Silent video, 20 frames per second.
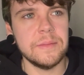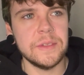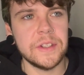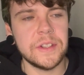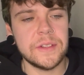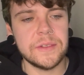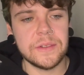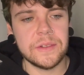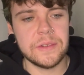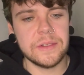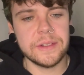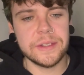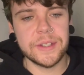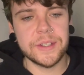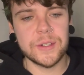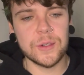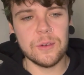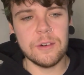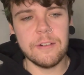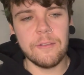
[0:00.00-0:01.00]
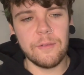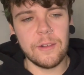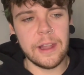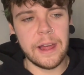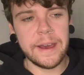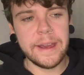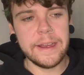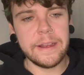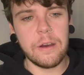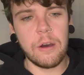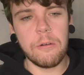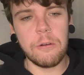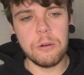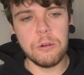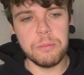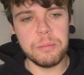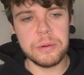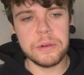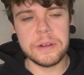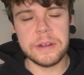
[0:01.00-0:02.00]
This sort of light,
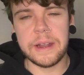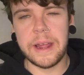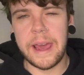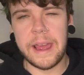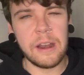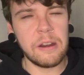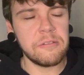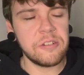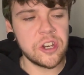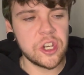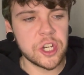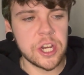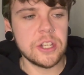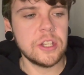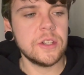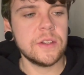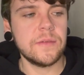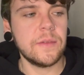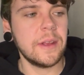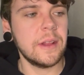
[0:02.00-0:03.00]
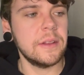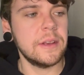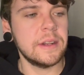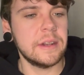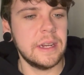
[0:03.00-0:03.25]
open, airy chest feeling.